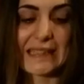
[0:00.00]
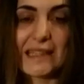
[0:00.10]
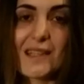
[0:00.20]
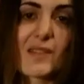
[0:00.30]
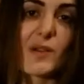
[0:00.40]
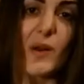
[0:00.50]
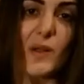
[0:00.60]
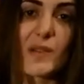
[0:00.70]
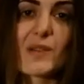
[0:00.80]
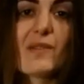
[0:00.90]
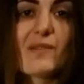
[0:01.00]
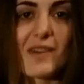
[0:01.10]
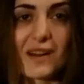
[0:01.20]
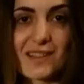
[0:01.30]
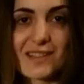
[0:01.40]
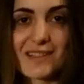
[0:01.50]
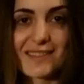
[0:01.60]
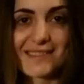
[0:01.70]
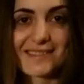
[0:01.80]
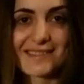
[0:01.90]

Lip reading: he is also a function.